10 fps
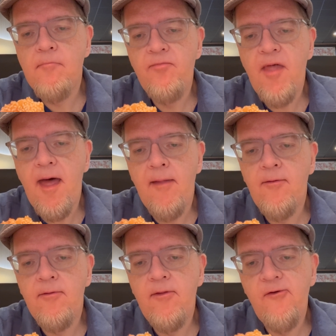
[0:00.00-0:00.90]

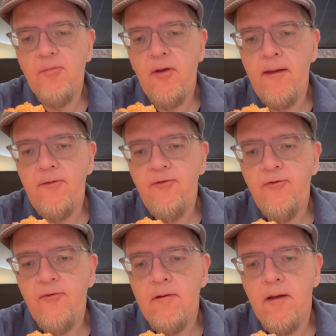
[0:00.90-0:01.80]
that this
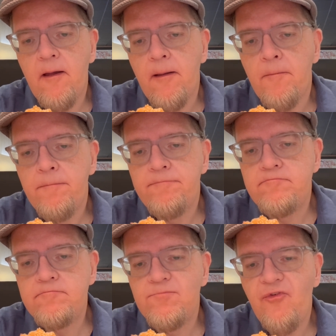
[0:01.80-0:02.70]
place
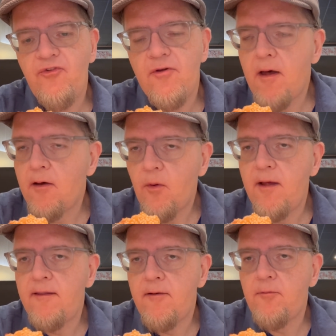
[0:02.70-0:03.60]
was not
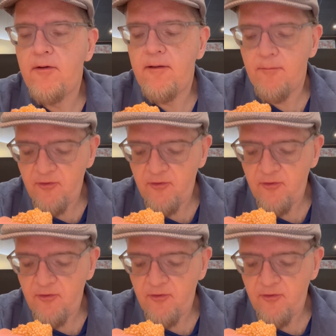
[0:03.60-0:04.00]
quite there with dim